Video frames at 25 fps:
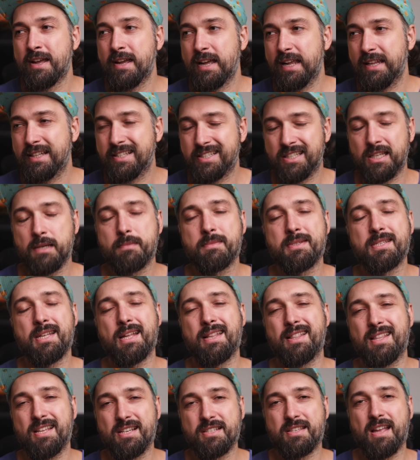It seems
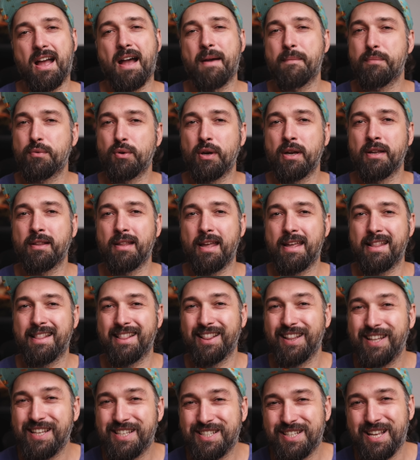that this upgrade at
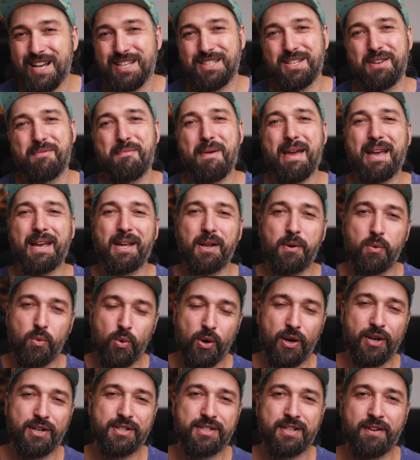least doesn't make it
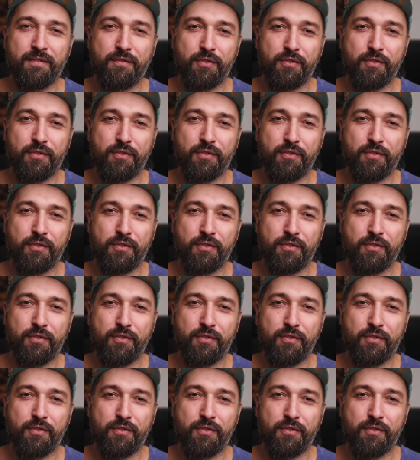worse.